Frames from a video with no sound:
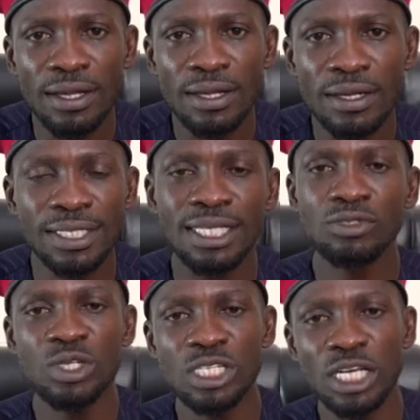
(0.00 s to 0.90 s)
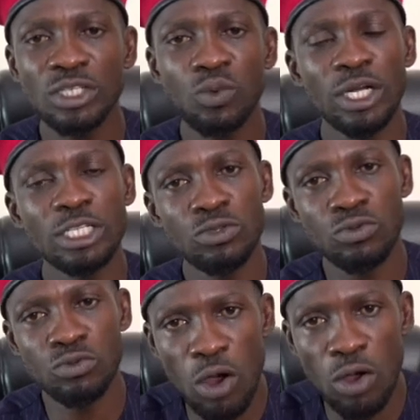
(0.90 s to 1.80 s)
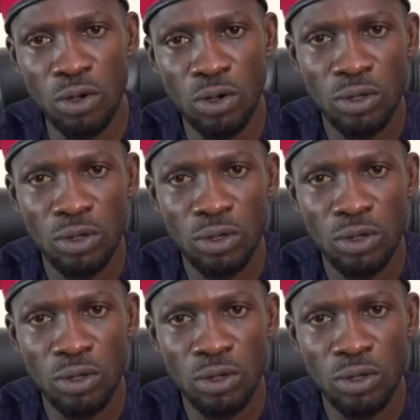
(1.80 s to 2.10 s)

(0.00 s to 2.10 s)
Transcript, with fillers: Let us reject what is wrong